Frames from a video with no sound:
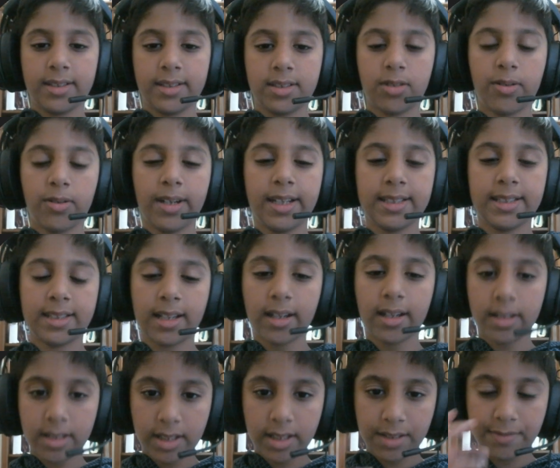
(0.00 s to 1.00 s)
So it is
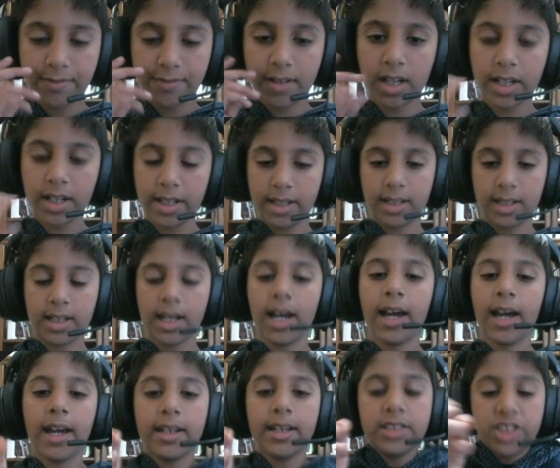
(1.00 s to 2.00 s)
undefined,
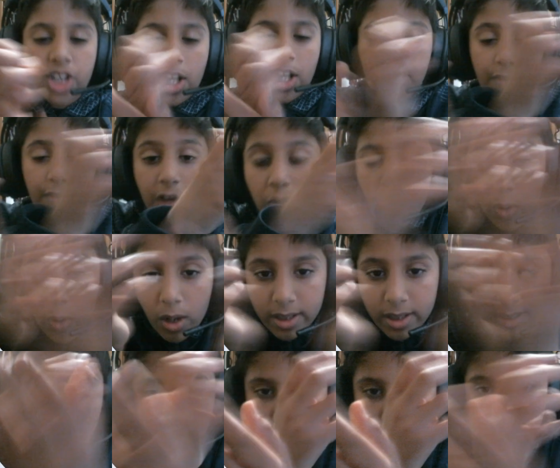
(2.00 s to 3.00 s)
and Java
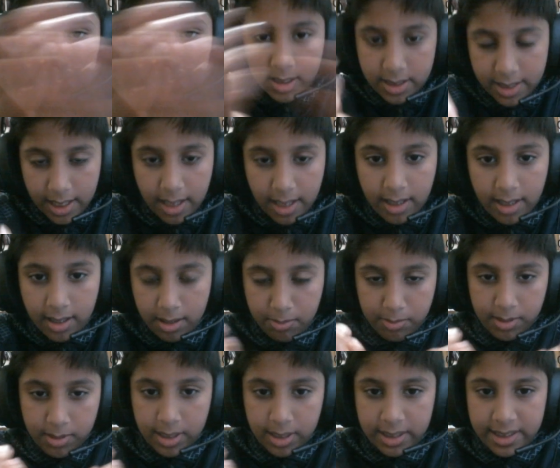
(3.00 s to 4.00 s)
won't understand it.
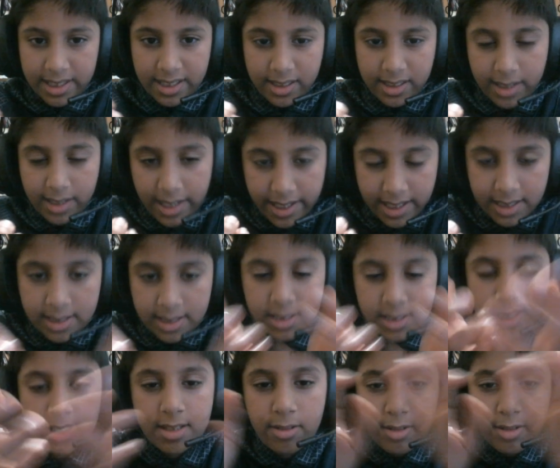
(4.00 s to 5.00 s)
Will think like it's a
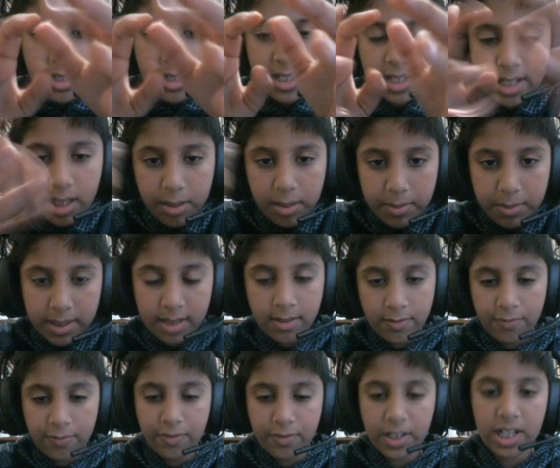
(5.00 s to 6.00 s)
string name or
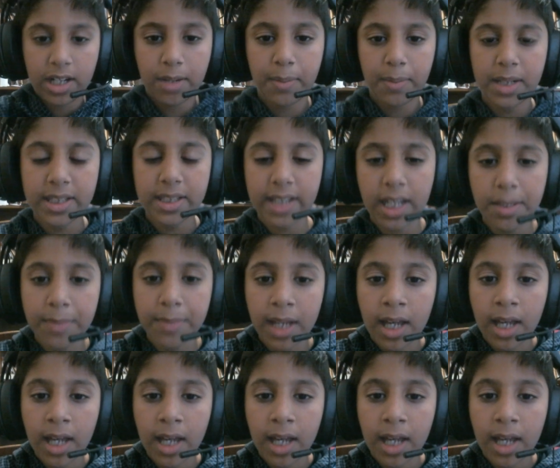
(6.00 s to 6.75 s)
a variable name.